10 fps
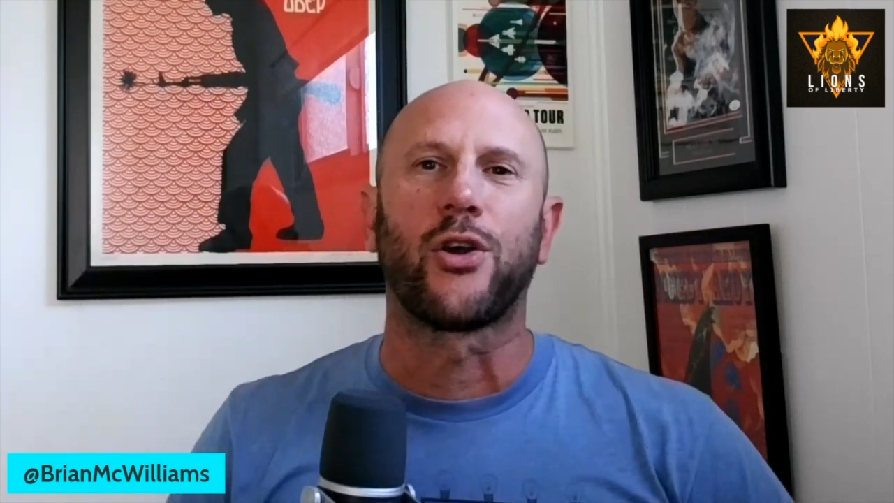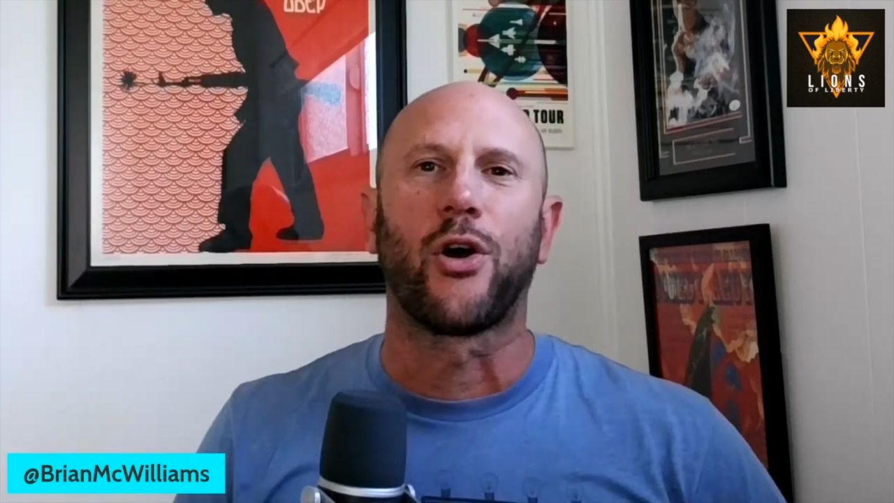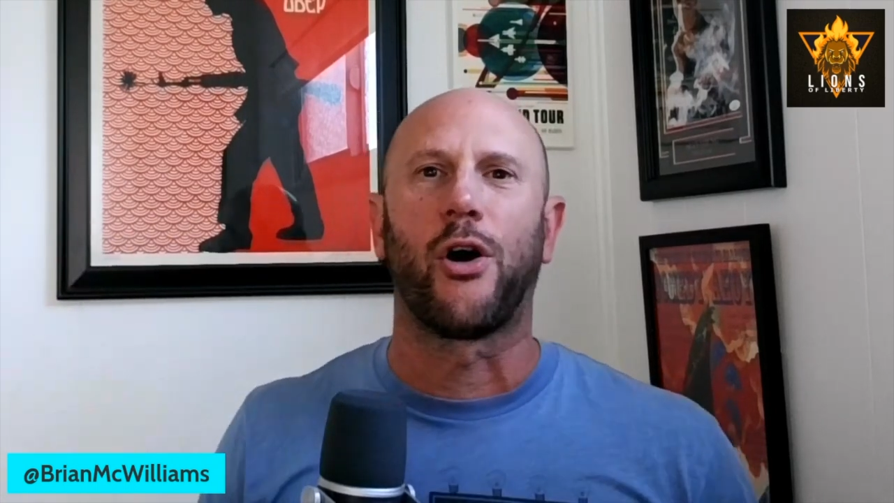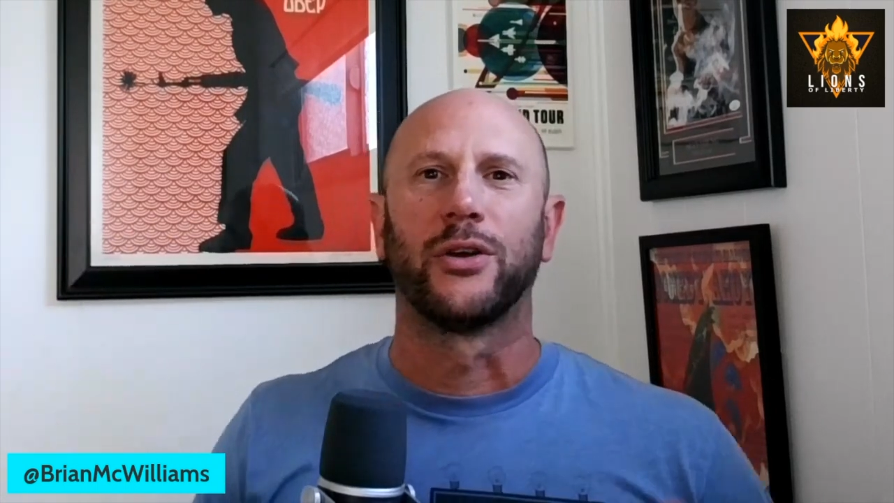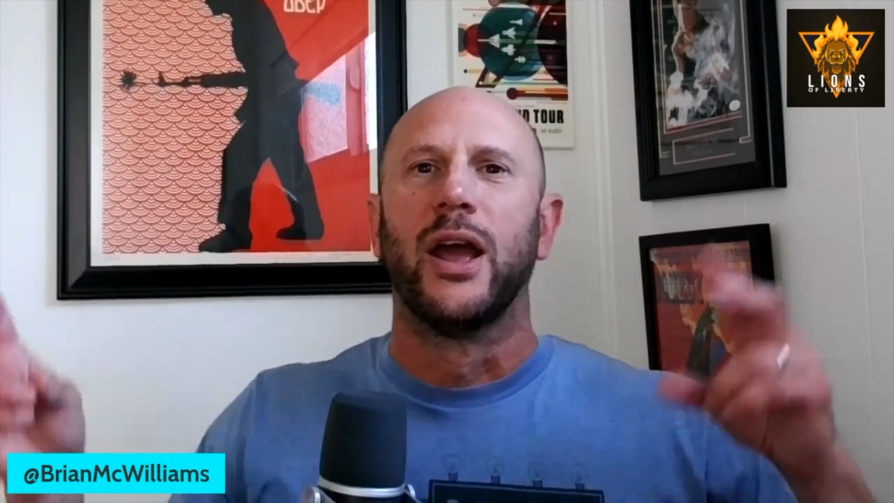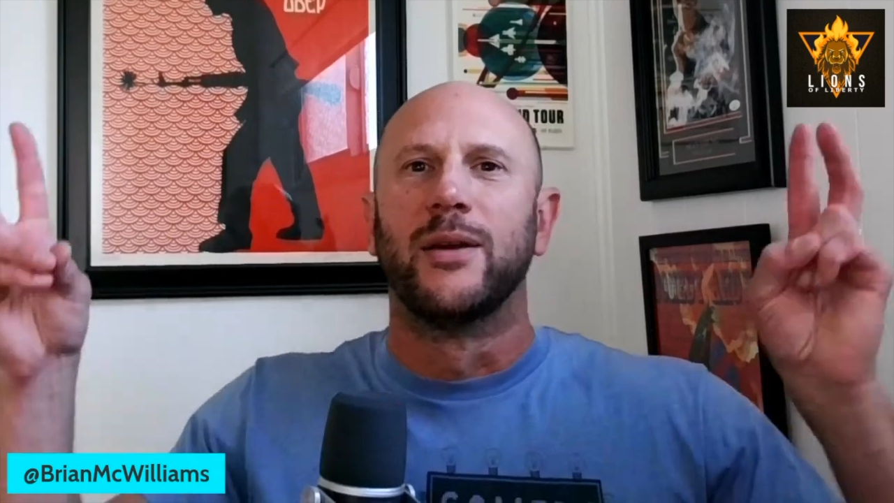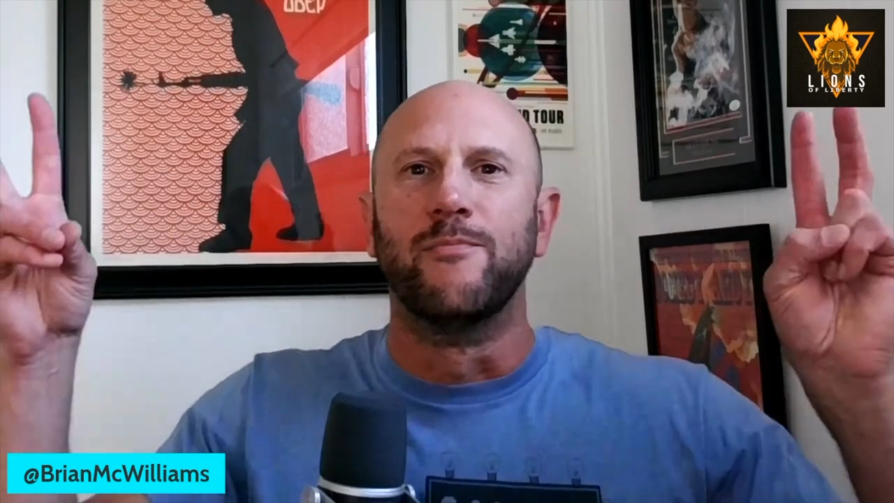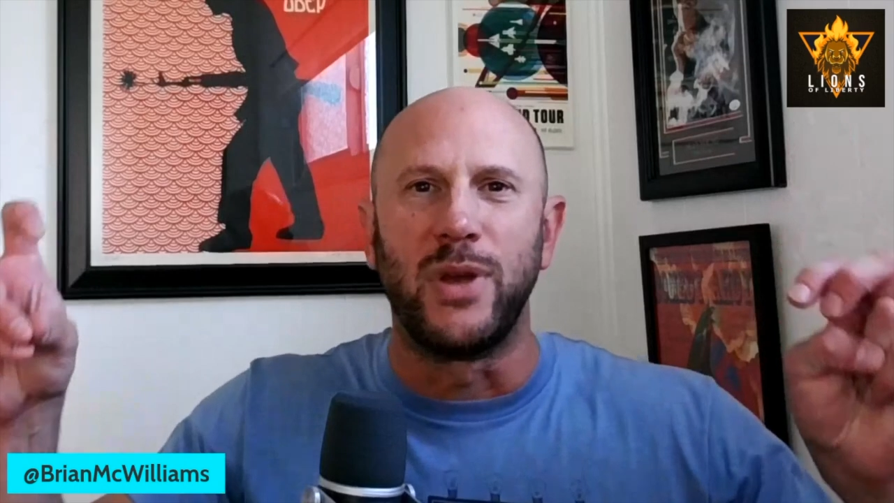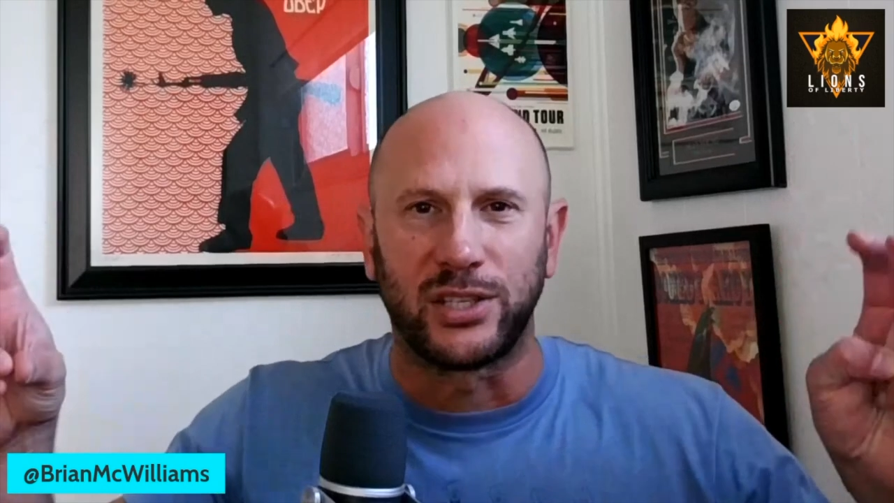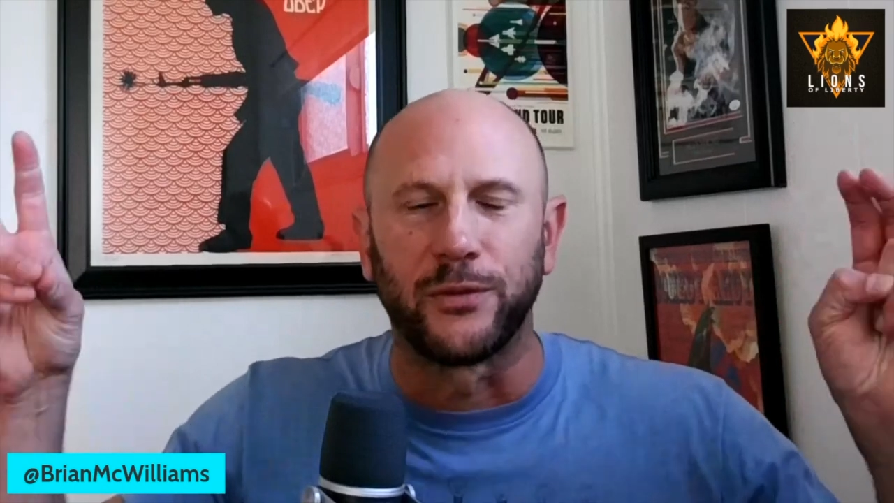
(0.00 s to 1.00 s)
called
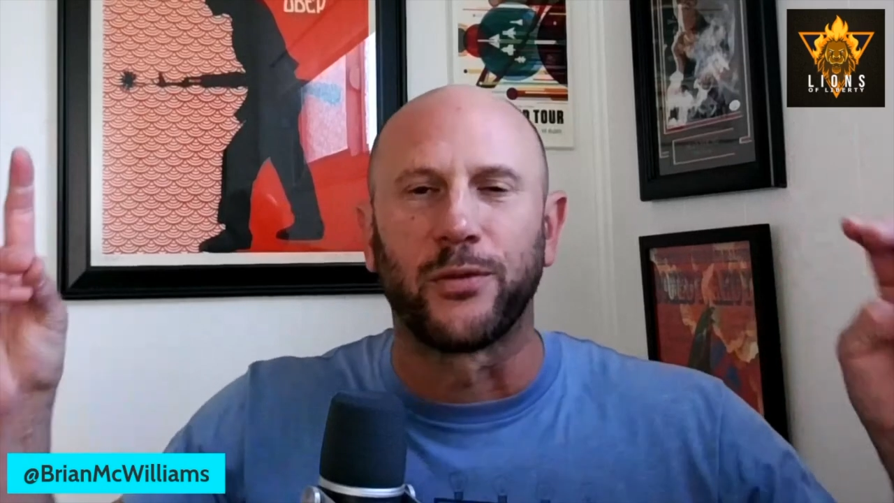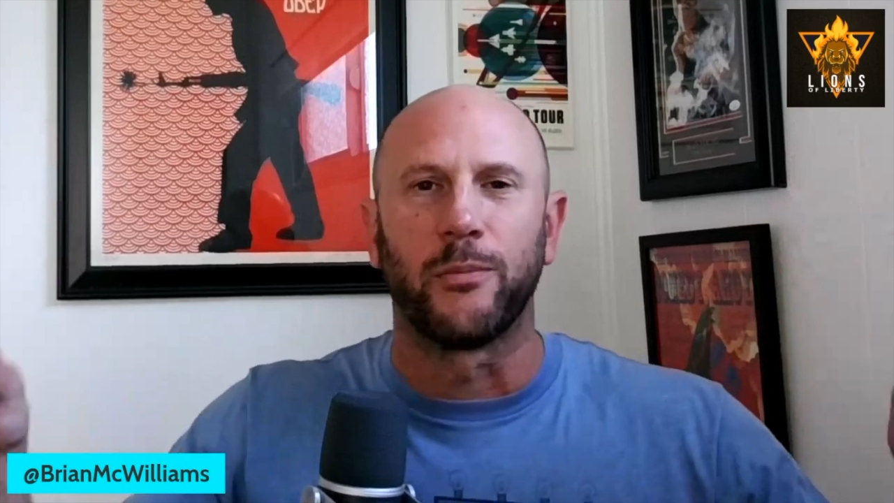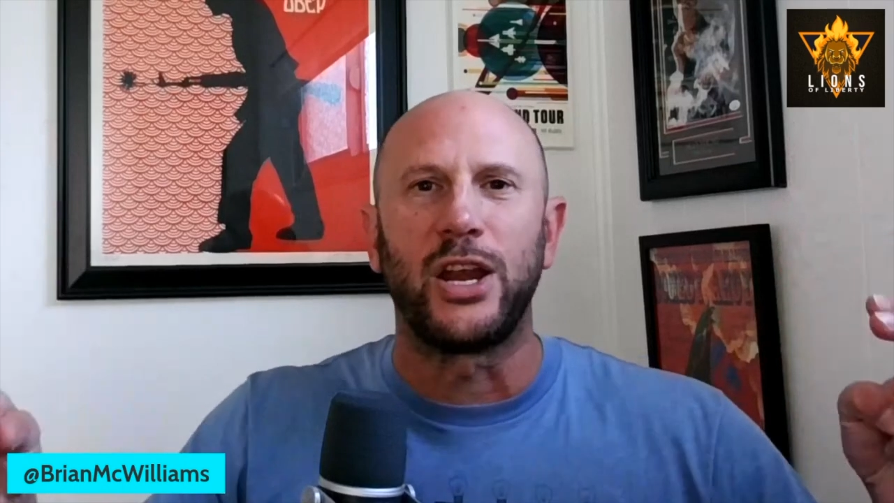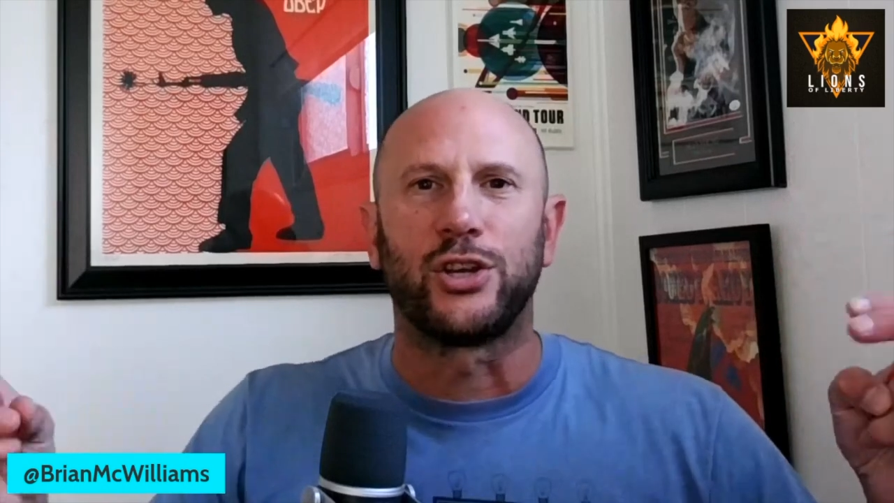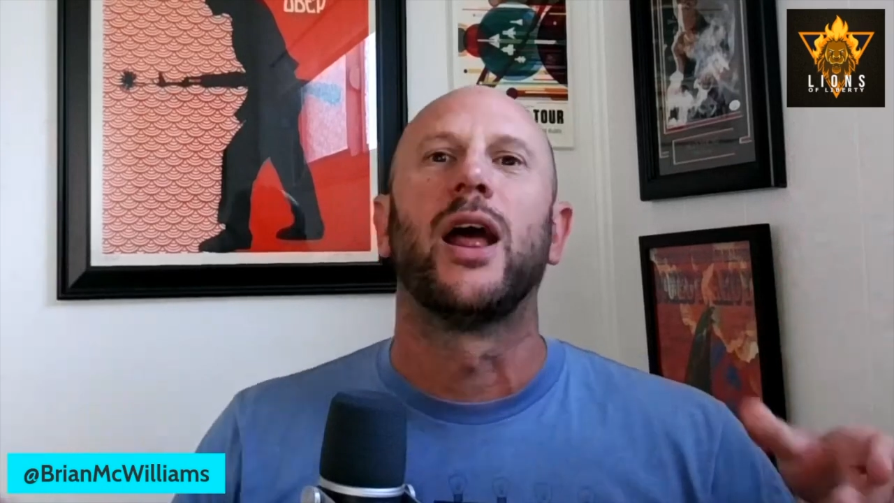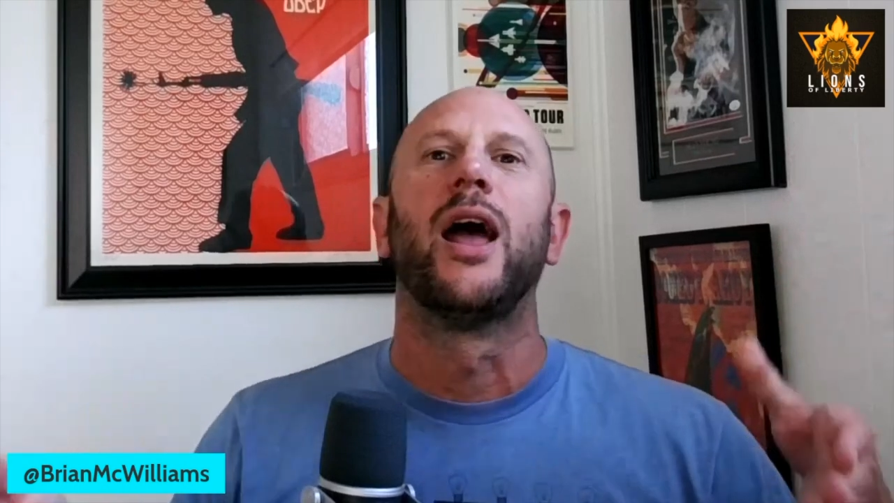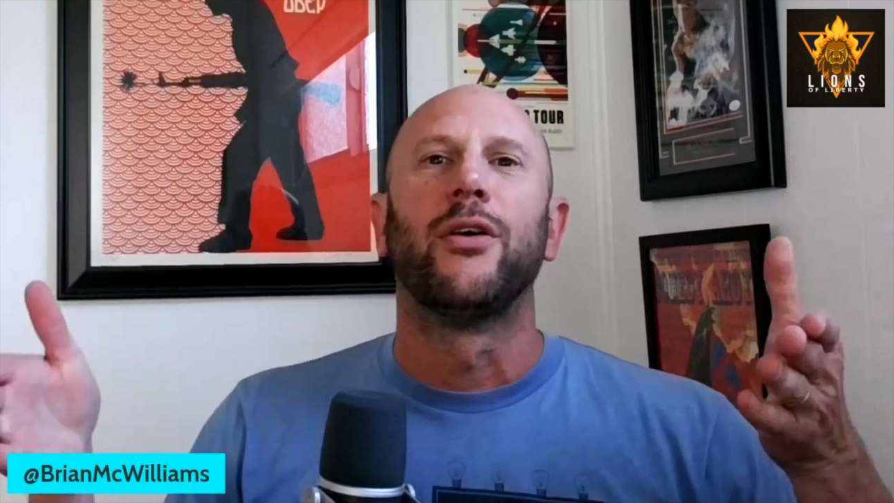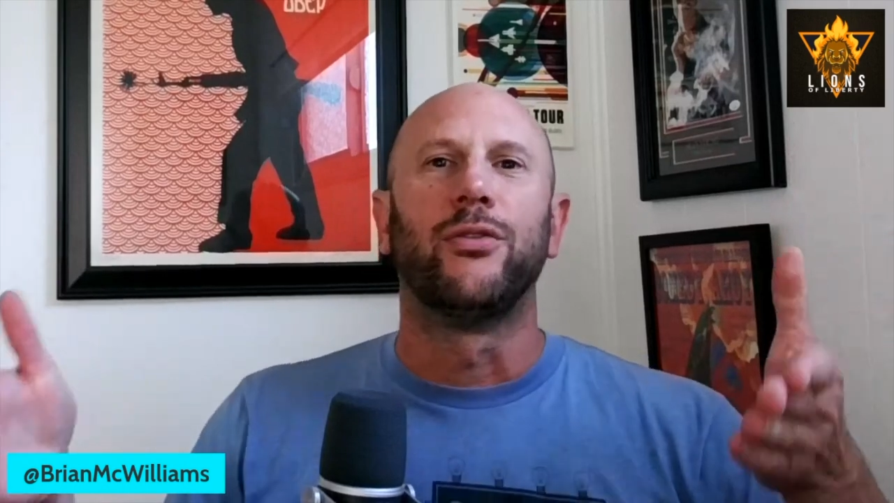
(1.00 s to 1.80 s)
misinformation.